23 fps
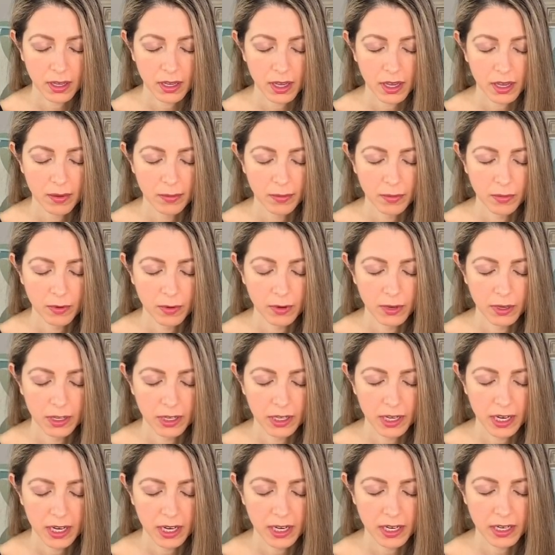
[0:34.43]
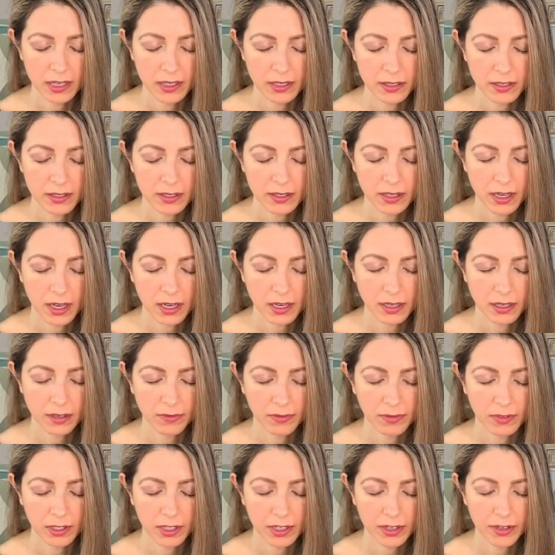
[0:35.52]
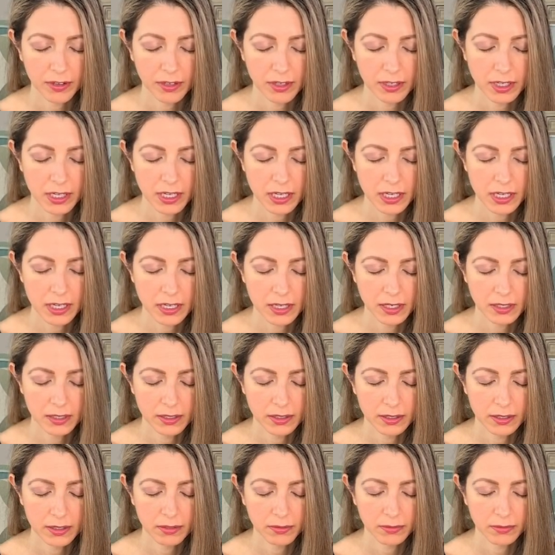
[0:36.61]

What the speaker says: Morenae, son of Lyranese.